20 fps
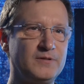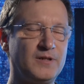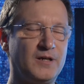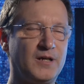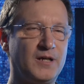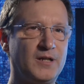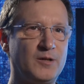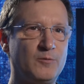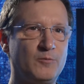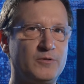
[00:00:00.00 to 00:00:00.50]

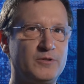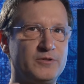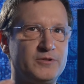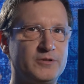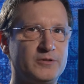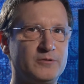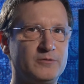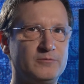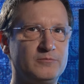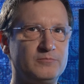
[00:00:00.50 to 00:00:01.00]
and I want to
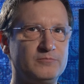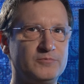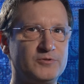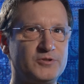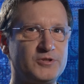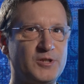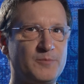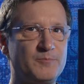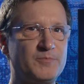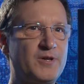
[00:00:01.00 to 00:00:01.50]
do
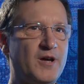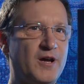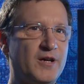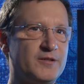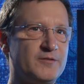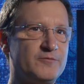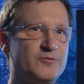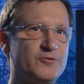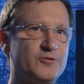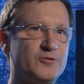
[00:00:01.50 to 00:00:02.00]
some
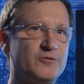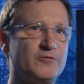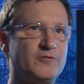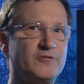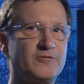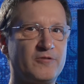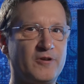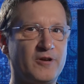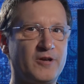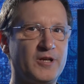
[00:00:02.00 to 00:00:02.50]
kind of true
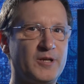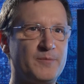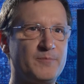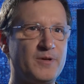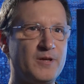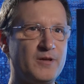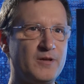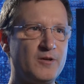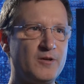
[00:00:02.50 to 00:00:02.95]
crime.